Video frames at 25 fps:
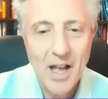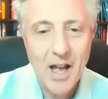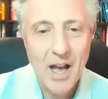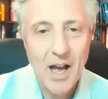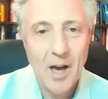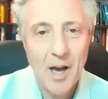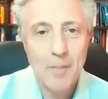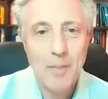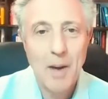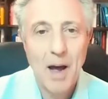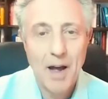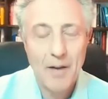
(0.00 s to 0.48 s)

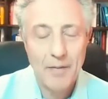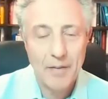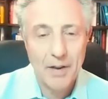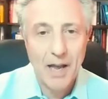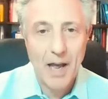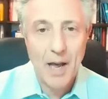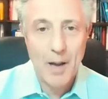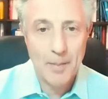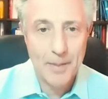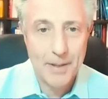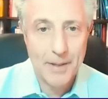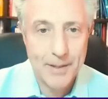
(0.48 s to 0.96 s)
Ivor
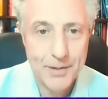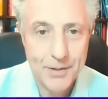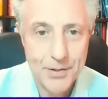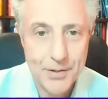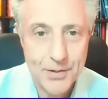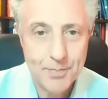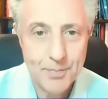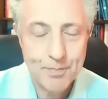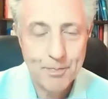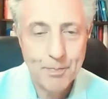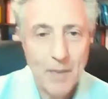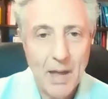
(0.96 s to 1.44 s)

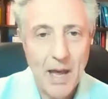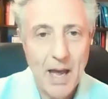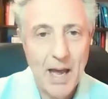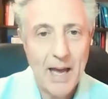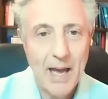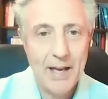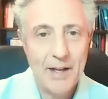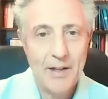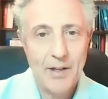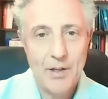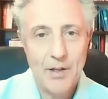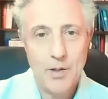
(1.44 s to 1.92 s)
Cummins.
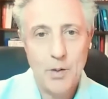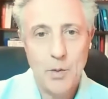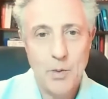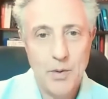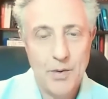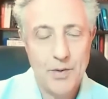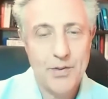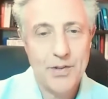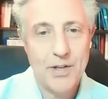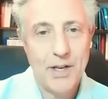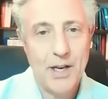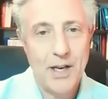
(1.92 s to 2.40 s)
And you would
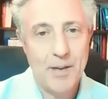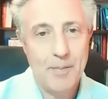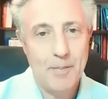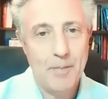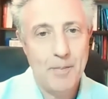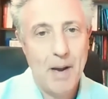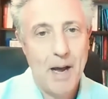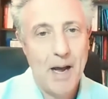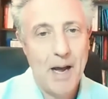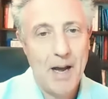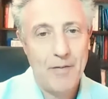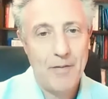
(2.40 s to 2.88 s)
have seen
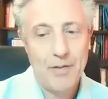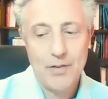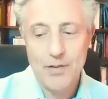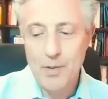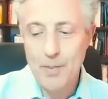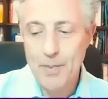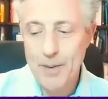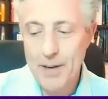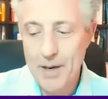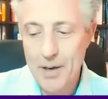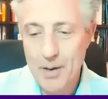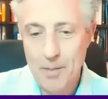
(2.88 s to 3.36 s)
Ivor's
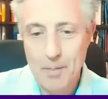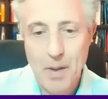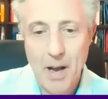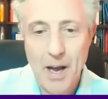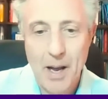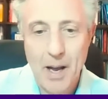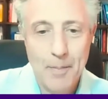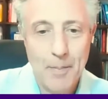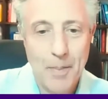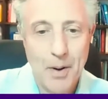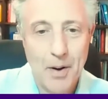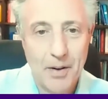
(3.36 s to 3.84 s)
appeared on
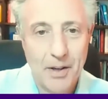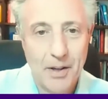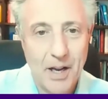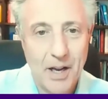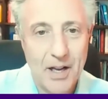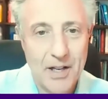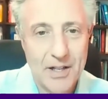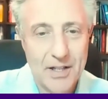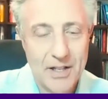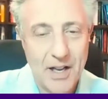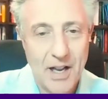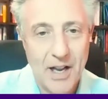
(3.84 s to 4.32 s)
my
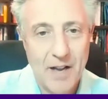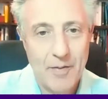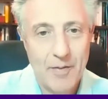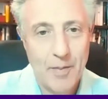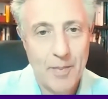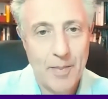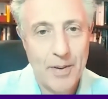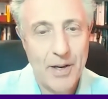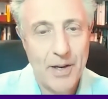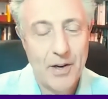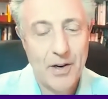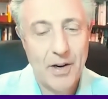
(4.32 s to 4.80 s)
podcast, I've
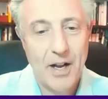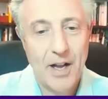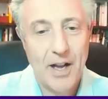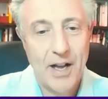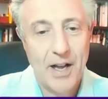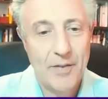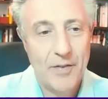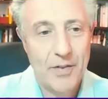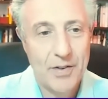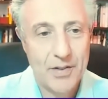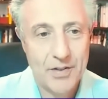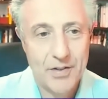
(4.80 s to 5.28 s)
appeared on
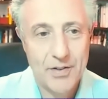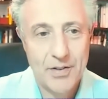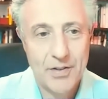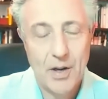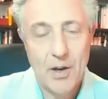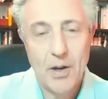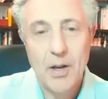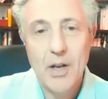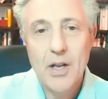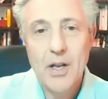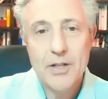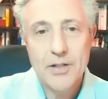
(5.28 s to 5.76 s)
Ivor's, and
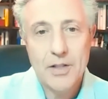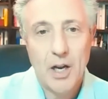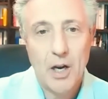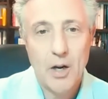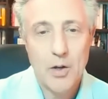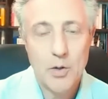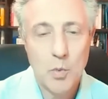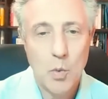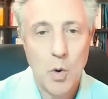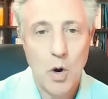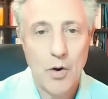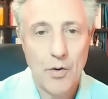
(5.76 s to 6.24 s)
so
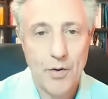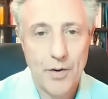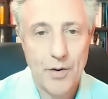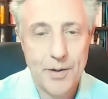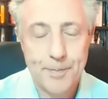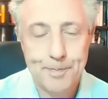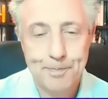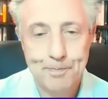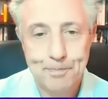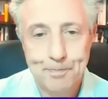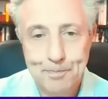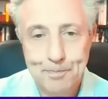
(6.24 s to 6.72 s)
has Warren.